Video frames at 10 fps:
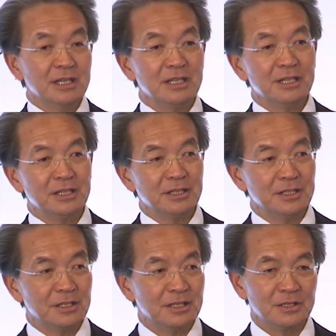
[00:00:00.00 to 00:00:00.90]

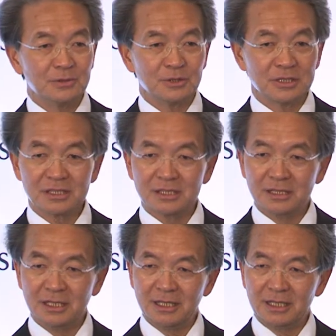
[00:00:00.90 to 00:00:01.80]
He was
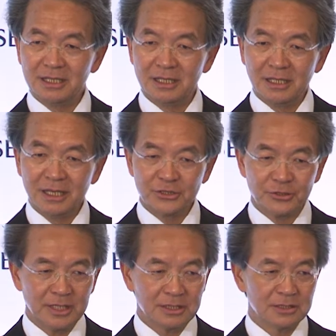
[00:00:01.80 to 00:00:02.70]

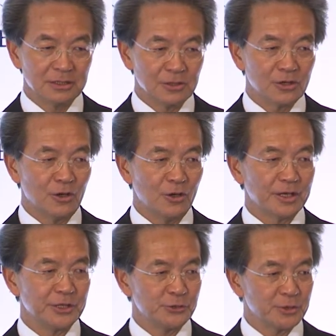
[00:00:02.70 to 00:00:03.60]
educated in Hong Kong
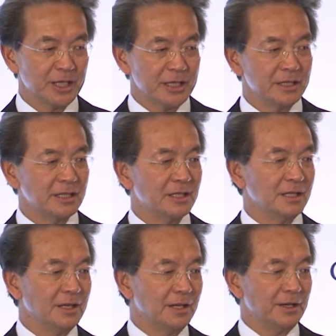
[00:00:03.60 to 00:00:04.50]
and the UK,
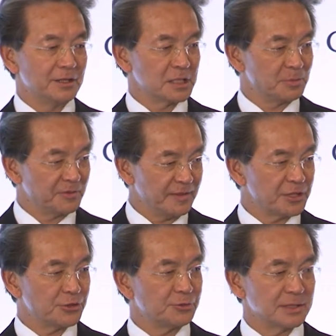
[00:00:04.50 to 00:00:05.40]
and is a
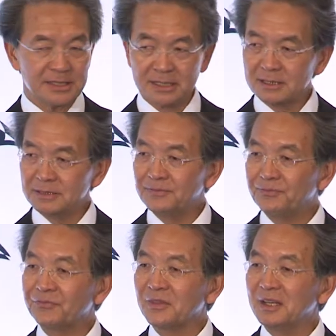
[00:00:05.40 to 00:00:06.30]
professional assessor.
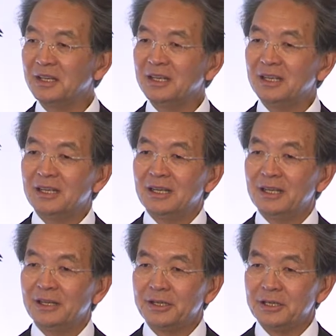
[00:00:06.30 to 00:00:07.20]

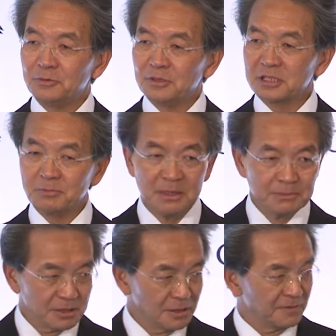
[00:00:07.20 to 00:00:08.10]
And he was a
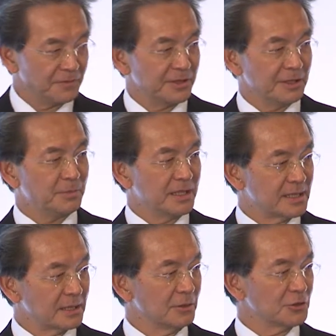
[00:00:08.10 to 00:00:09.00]
member of the
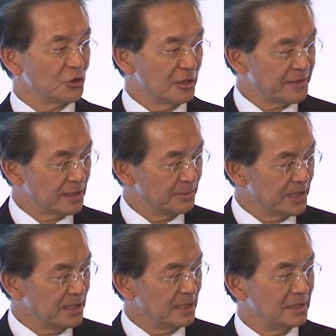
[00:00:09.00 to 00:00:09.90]
Basic Law Drafting
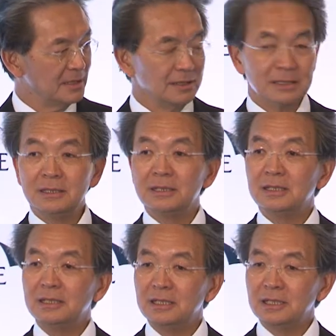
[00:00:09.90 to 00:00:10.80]
Committee,
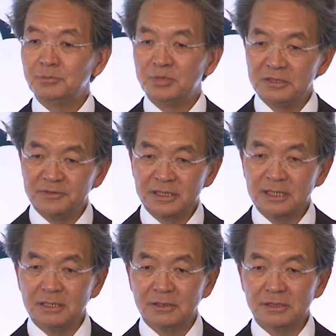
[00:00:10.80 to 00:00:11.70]
and
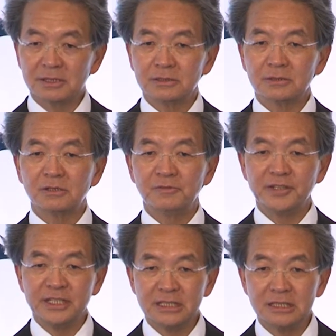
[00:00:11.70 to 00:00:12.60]
previously also
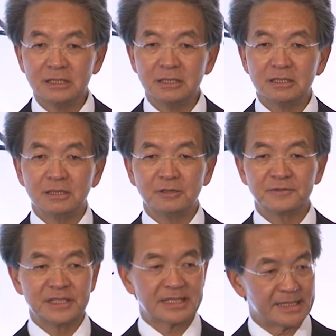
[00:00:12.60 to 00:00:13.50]
convener of
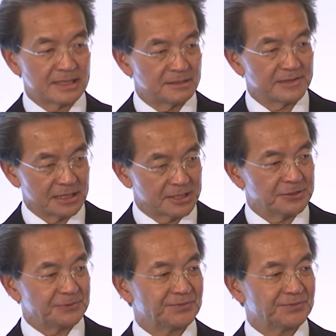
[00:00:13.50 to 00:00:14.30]
the Executive Council.